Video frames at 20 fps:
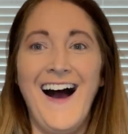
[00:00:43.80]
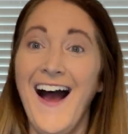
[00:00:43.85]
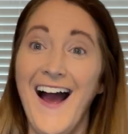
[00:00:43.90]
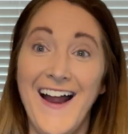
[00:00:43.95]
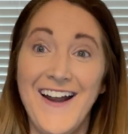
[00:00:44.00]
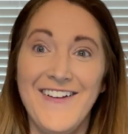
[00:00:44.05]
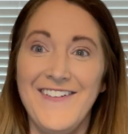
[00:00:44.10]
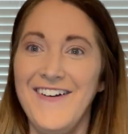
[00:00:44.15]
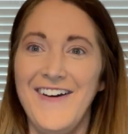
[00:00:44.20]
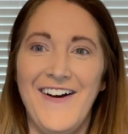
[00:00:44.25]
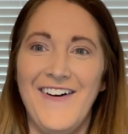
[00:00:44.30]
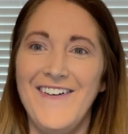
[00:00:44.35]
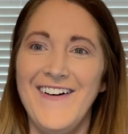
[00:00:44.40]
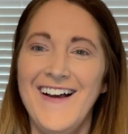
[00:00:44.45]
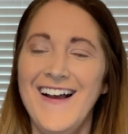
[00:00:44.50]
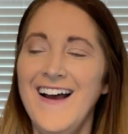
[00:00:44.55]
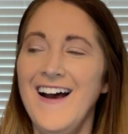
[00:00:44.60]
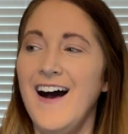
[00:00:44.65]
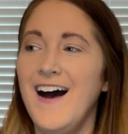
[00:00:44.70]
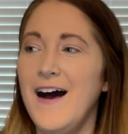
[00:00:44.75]
I don't know.
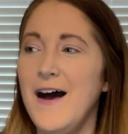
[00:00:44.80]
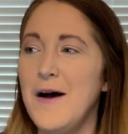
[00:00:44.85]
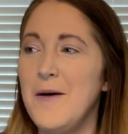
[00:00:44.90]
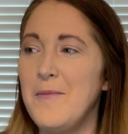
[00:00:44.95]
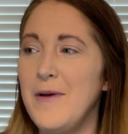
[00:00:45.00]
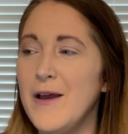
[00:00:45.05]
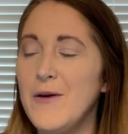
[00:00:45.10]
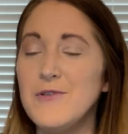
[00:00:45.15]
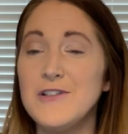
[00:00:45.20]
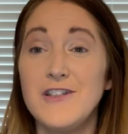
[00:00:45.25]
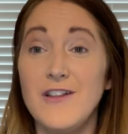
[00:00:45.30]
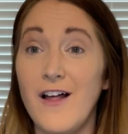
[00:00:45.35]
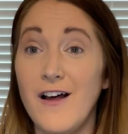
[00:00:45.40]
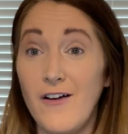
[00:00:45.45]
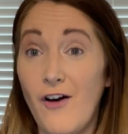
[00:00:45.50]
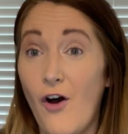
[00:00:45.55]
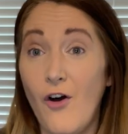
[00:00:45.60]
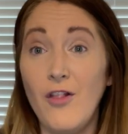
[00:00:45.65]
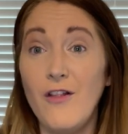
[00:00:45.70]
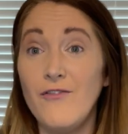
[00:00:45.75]
Um, it was
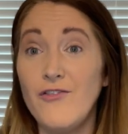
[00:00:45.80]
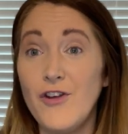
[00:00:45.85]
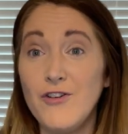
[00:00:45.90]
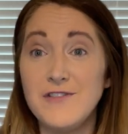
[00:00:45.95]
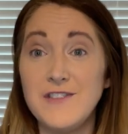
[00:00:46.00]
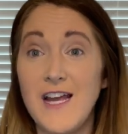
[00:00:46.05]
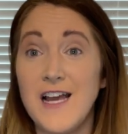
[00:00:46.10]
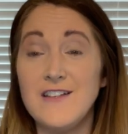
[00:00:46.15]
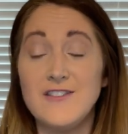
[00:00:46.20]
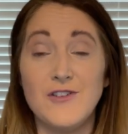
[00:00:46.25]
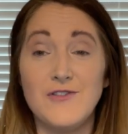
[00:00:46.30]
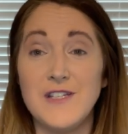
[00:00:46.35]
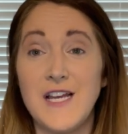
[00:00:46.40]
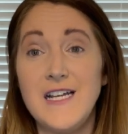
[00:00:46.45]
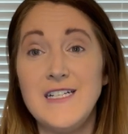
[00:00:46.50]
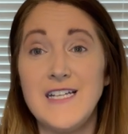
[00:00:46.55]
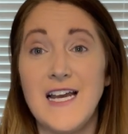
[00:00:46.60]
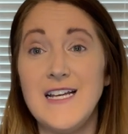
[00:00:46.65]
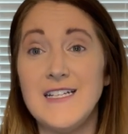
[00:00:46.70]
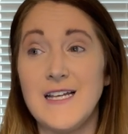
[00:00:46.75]
all of those days, those
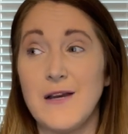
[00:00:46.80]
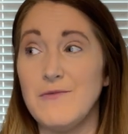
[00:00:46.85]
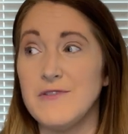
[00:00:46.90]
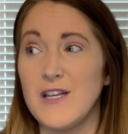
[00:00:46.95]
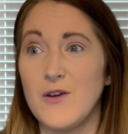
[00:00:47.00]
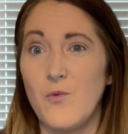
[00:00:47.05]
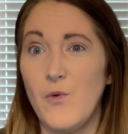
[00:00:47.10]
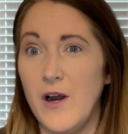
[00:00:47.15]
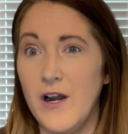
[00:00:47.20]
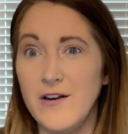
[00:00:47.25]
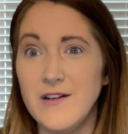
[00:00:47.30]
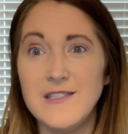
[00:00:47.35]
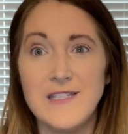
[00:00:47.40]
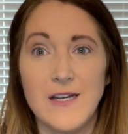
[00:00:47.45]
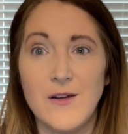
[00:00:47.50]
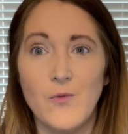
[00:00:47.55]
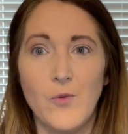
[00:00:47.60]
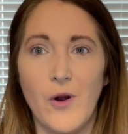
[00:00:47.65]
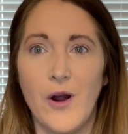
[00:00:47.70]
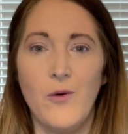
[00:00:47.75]
eight days, I was like, where is
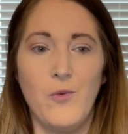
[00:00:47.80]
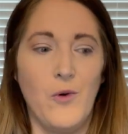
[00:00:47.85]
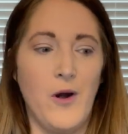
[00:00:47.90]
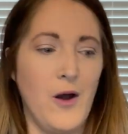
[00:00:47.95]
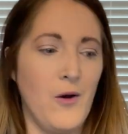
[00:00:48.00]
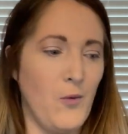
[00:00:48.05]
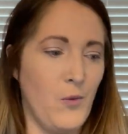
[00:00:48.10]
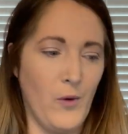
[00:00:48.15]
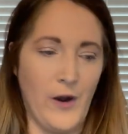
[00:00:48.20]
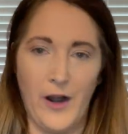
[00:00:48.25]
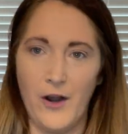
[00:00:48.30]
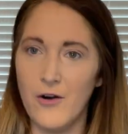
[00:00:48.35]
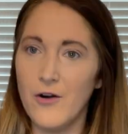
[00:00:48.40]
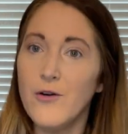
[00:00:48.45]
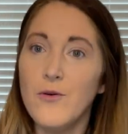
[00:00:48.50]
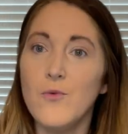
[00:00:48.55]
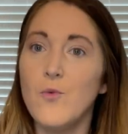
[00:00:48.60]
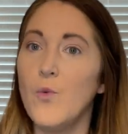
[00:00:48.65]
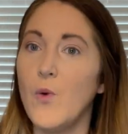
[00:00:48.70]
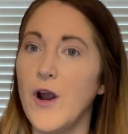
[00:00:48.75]
it? What, what,
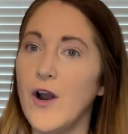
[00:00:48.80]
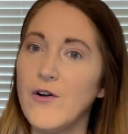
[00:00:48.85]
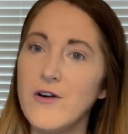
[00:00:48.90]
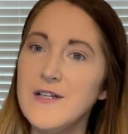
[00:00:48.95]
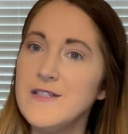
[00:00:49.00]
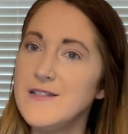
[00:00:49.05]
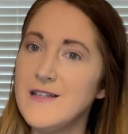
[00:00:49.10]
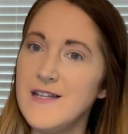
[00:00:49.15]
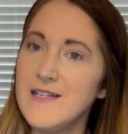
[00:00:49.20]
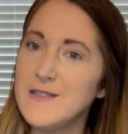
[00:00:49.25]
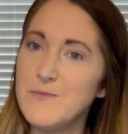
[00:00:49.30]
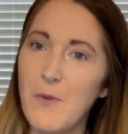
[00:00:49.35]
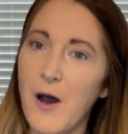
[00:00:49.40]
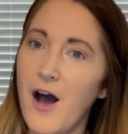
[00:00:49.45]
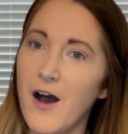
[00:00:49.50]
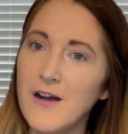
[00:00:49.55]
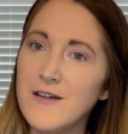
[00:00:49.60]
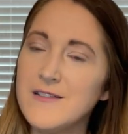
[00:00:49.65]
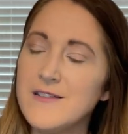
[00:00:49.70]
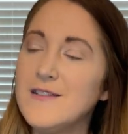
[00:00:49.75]
where, where is this
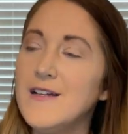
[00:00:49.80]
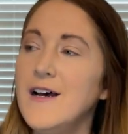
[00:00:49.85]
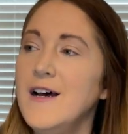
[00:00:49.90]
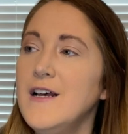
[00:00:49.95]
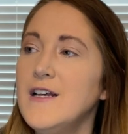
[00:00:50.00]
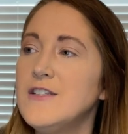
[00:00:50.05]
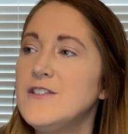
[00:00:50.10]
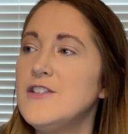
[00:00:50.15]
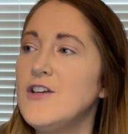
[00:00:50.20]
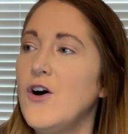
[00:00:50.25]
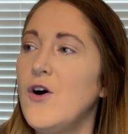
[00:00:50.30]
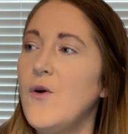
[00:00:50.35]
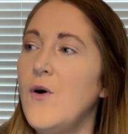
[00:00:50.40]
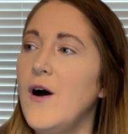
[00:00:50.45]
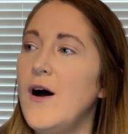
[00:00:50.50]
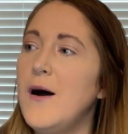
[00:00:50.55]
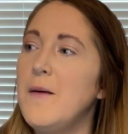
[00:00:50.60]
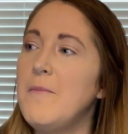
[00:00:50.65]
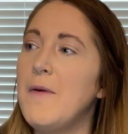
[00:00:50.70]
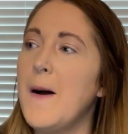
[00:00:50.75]
box? So
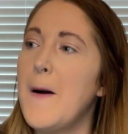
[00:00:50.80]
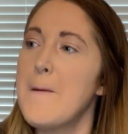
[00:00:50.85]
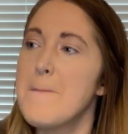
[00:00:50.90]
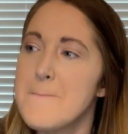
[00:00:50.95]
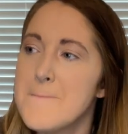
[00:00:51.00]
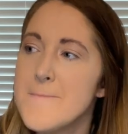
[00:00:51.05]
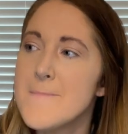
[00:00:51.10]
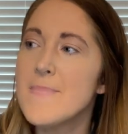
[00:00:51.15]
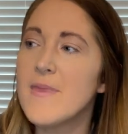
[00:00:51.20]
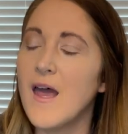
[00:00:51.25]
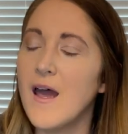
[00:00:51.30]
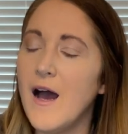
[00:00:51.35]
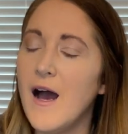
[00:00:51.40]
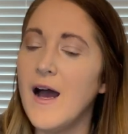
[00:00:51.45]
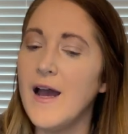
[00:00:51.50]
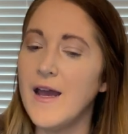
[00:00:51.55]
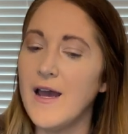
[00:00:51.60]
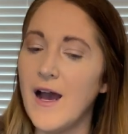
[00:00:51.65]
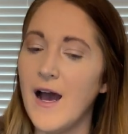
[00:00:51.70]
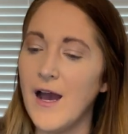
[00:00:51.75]
um,
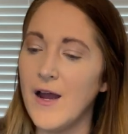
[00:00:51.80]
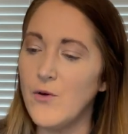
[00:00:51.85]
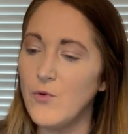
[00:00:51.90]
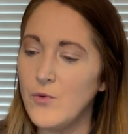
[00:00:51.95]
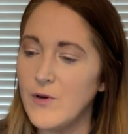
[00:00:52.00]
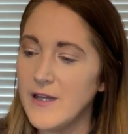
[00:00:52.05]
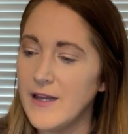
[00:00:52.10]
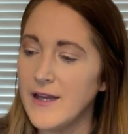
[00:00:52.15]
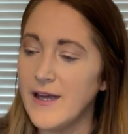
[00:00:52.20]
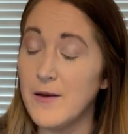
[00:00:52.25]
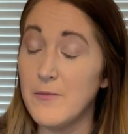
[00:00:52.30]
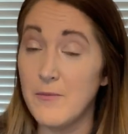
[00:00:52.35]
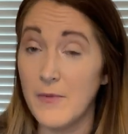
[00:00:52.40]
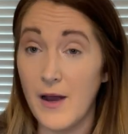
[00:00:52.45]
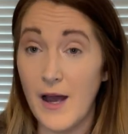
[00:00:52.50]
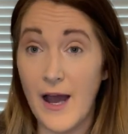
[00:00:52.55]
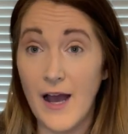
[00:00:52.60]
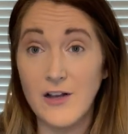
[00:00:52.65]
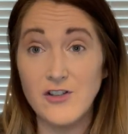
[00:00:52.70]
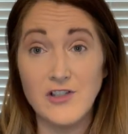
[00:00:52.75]
I, I really am
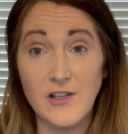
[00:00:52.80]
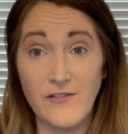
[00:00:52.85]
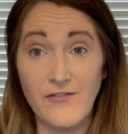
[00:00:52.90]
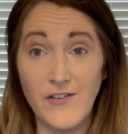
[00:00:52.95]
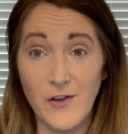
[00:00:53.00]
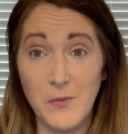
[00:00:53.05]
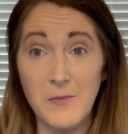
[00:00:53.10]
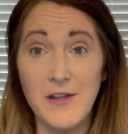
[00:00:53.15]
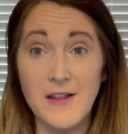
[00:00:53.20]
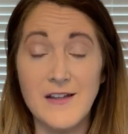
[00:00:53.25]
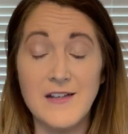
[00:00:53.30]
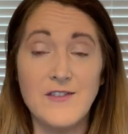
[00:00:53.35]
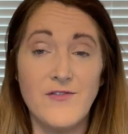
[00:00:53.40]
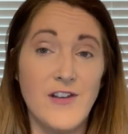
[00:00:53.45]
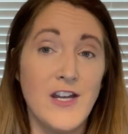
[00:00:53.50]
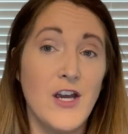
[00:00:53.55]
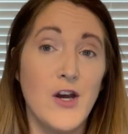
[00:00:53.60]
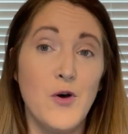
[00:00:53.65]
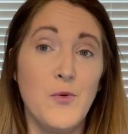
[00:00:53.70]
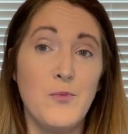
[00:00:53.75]
actually filming this
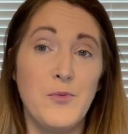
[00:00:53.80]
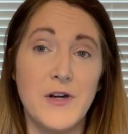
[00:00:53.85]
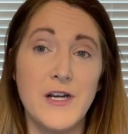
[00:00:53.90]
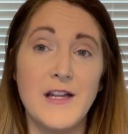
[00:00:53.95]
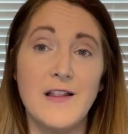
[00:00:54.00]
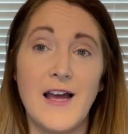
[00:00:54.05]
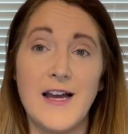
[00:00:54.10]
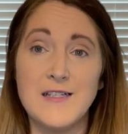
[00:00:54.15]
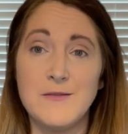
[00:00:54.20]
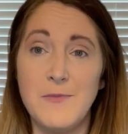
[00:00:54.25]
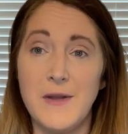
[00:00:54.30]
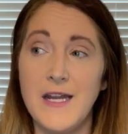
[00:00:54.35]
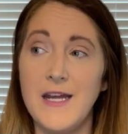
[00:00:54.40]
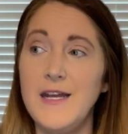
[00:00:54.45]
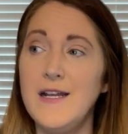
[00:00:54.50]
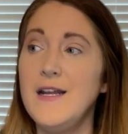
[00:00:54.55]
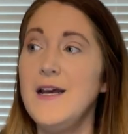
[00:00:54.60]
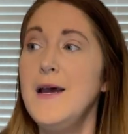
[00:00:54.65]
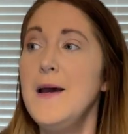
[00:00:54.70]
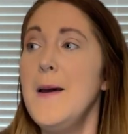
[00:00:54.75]
video pretty last
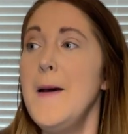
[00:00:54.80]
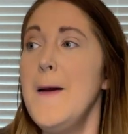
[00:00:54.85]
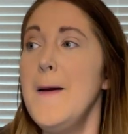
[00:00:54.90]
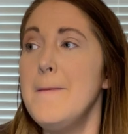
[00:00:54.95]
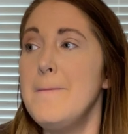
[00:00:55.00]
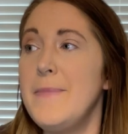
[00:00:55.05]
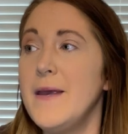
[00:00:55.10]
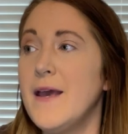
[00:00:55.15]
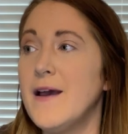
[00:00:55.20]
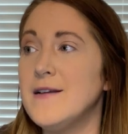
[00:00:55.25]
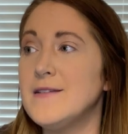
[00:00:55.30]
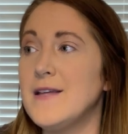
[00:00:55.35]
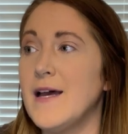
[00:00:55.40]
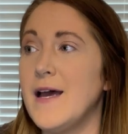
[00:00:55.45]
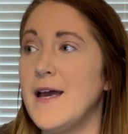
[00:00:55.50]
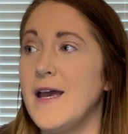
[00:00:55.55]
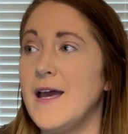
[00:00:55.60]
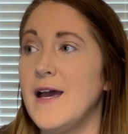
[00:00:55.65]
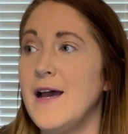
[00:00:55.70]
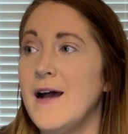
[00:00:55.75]
minute because
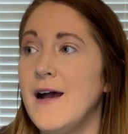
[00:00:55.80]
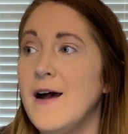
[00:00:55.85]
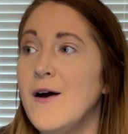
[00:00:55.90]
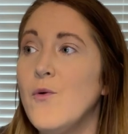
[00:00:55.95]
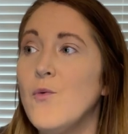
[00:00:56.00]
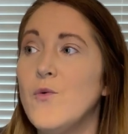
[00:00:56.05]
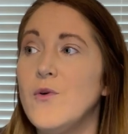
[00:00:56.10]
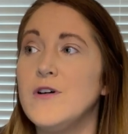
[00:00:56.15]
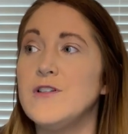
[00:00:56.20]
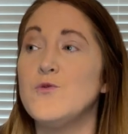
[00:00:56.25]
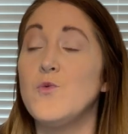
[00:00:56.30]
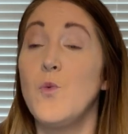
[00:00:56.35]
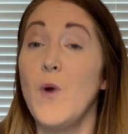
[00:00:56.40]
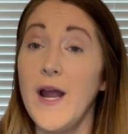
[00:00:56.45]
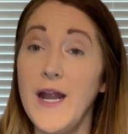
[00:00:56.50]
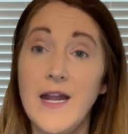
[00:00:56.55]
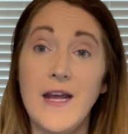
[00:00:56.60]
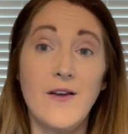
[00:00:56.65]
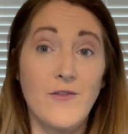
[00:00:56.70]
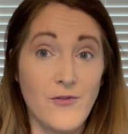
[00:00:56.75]
I was
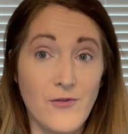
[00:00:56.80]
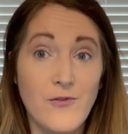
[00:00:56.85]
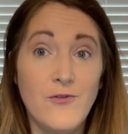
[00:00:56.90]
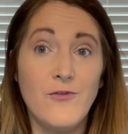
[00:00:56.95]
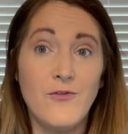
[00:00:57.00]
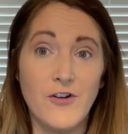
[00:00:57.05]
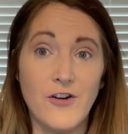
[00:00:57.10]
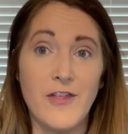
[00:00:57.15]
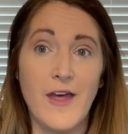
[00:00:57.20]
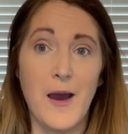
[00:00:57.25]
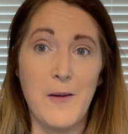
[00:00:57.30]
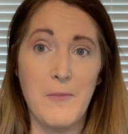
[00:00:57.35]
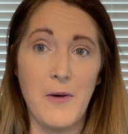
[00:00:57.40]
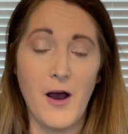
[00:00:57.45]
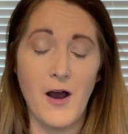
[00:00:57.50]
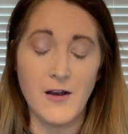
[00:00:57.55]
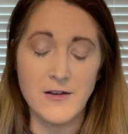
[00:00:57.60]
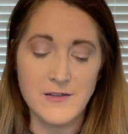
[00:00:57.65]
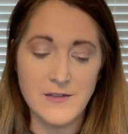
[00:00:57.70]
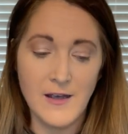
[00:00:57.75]
waiting for that
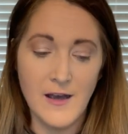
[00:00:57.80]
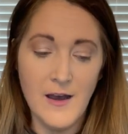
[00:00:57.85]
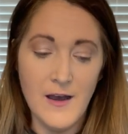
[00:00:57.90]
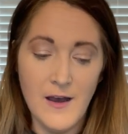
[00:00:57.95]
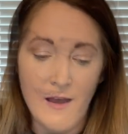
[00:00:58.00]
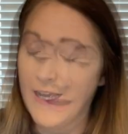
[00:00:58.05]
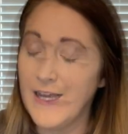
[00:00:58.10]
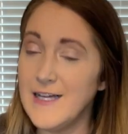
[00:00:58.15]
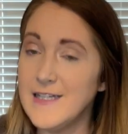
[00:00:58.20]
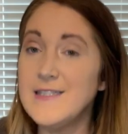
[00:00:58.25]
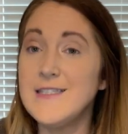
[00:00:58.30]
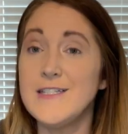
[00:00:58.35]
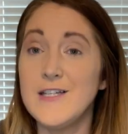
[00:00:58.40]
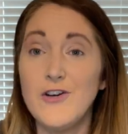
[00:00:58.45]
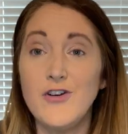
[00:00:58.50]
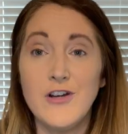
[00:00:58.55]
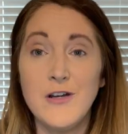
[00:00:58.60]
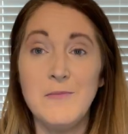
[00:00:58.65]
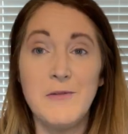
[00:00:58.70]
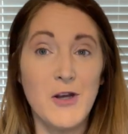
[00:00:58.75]
box. It's
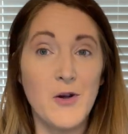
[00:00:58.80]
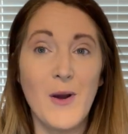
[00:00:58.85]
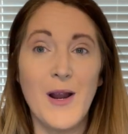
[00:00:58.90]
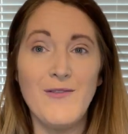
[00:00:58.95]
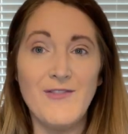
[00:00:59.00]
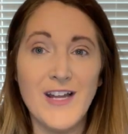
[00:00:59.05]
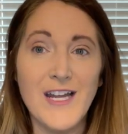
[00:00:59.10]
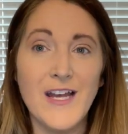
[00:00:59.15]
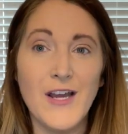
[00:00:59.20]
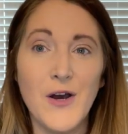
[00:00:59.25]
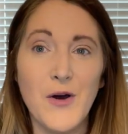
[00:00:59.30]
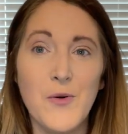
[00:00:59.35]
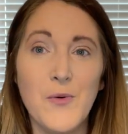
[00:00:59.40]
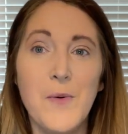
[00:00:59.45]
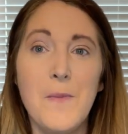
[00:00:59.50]
still gonna be a great video